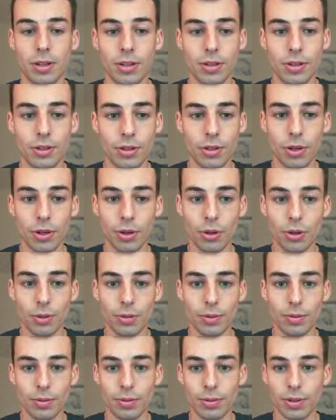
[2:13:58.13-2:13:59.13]
So
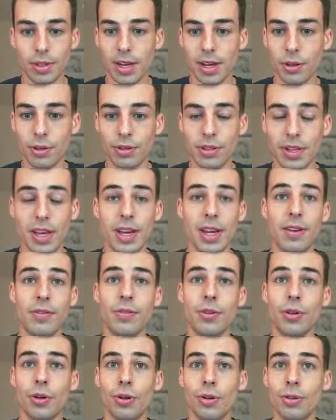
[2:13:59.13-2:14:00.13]
yeah, there's that. If
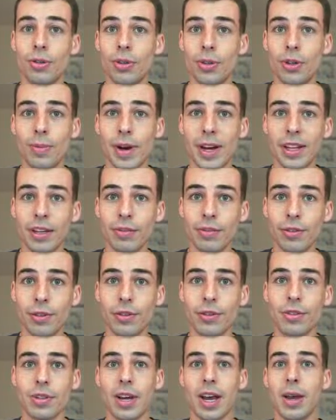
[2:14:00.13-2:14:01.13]
you're new to mod
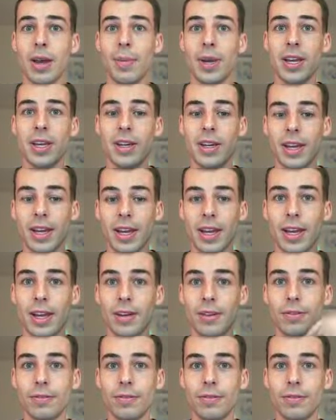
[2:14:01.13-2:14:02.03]
inverse, I made a